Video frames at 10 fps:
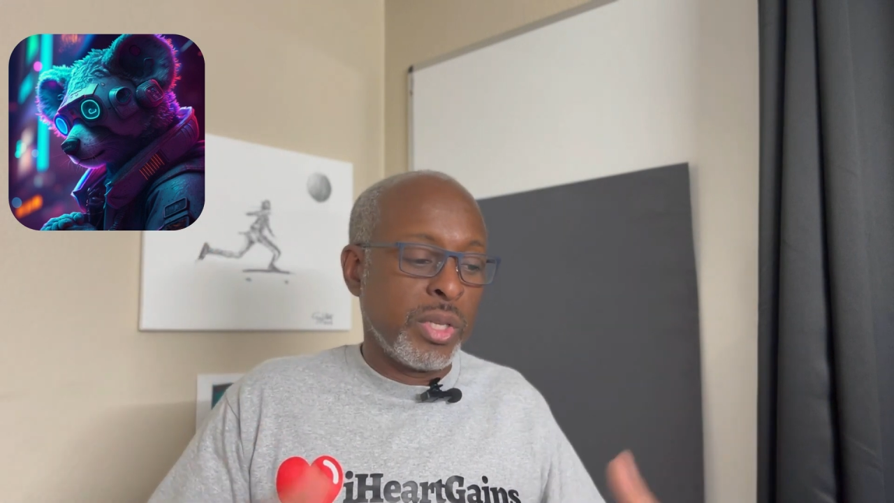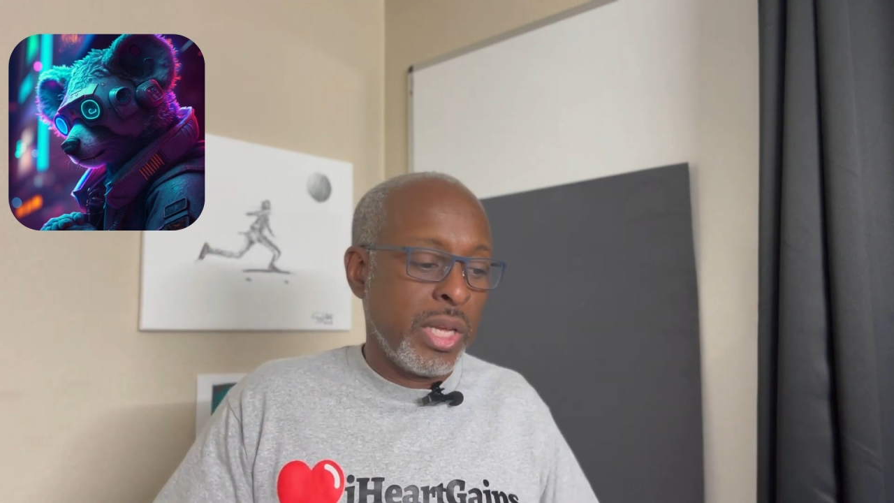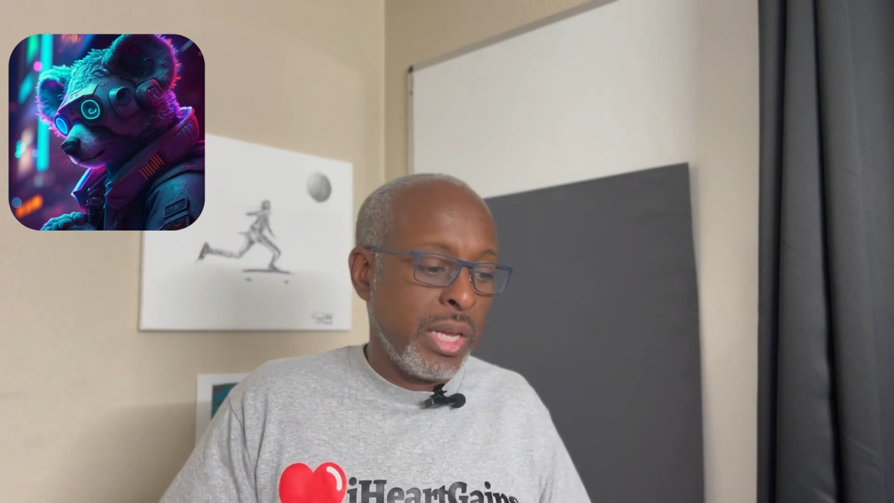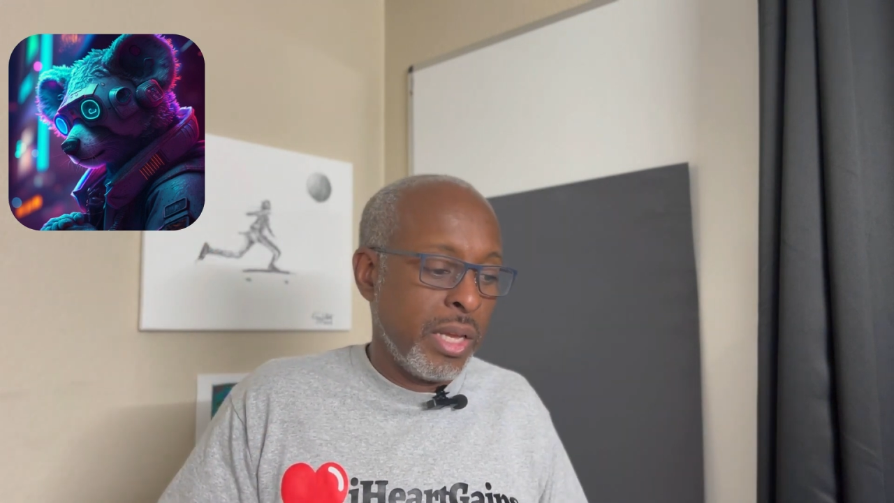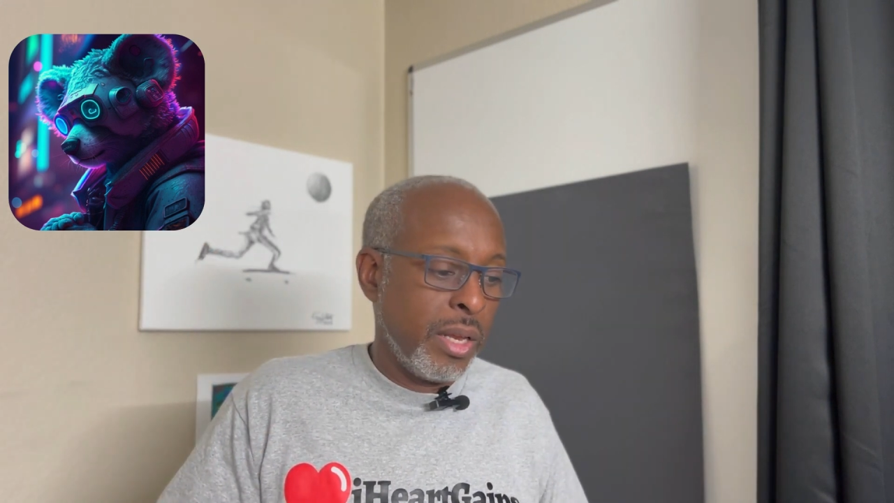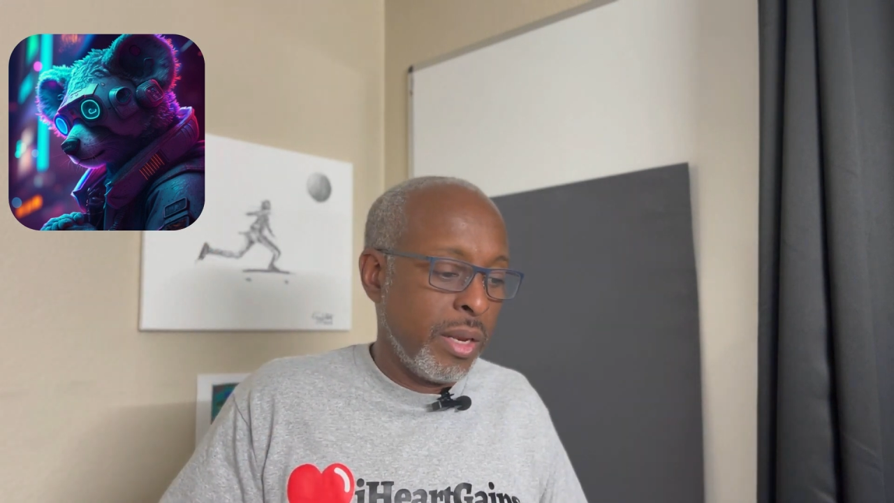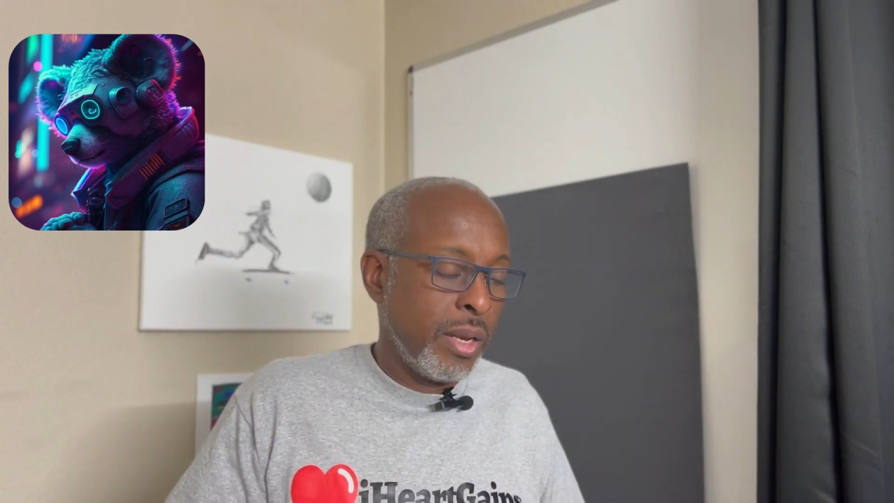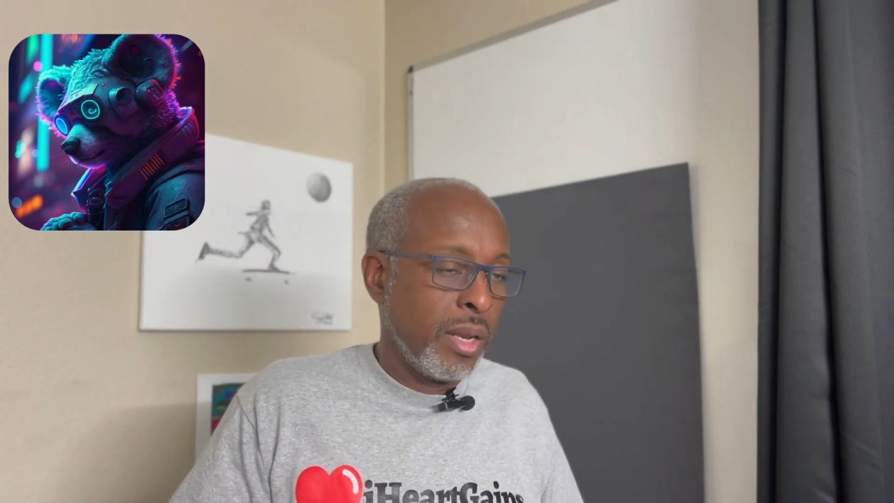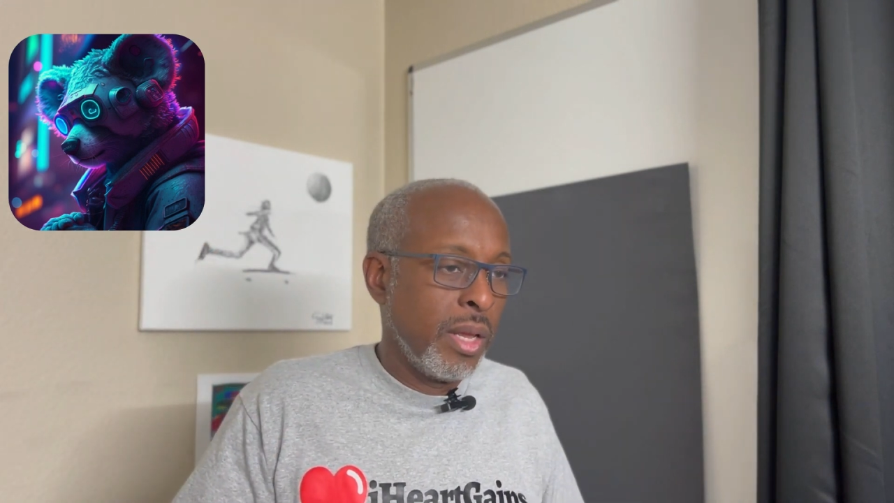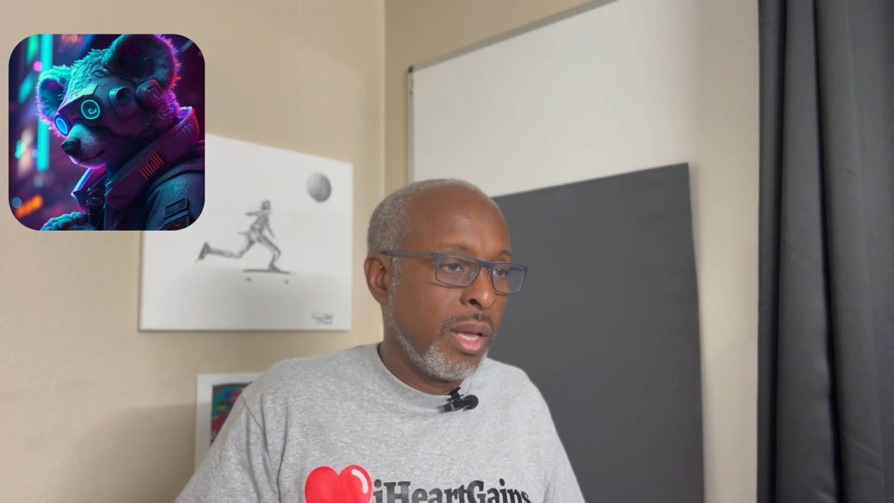And
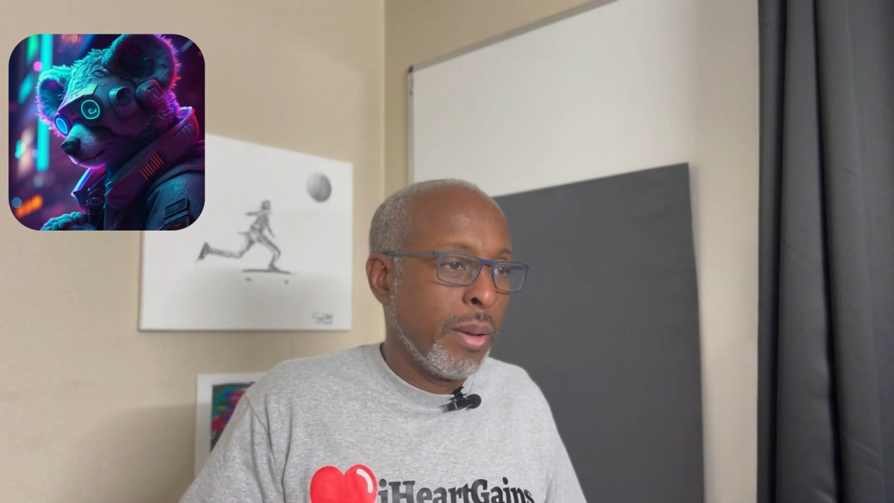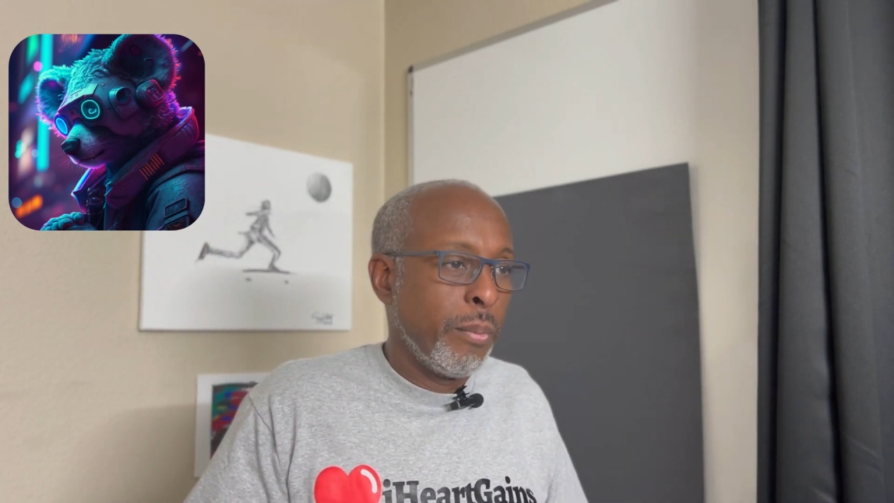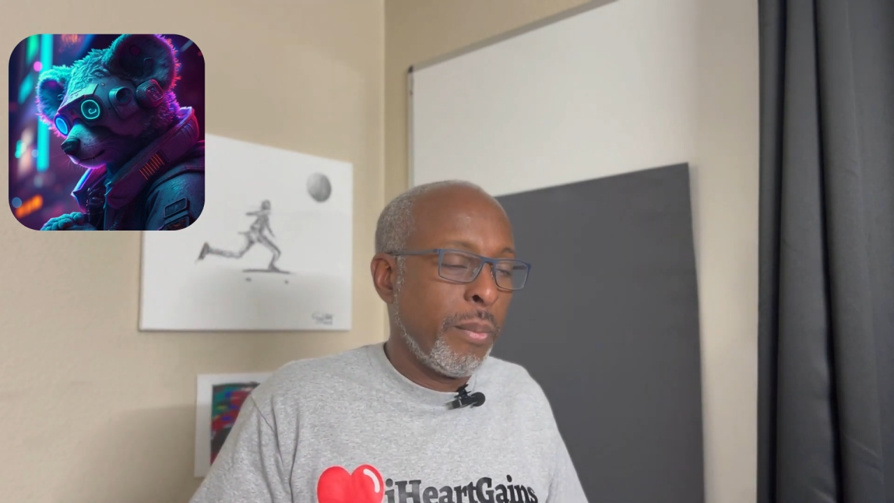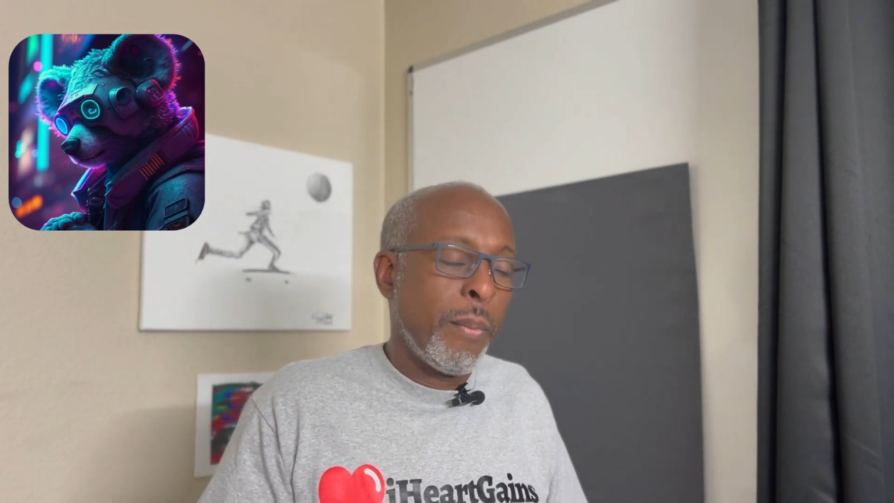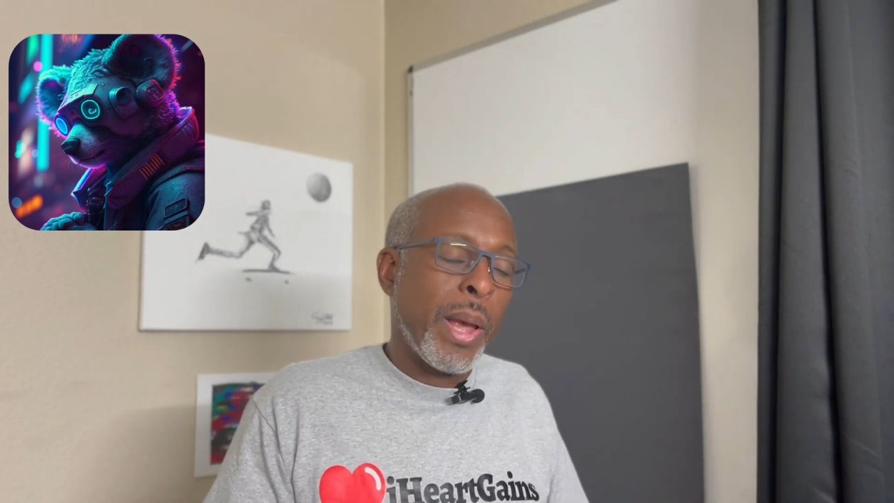by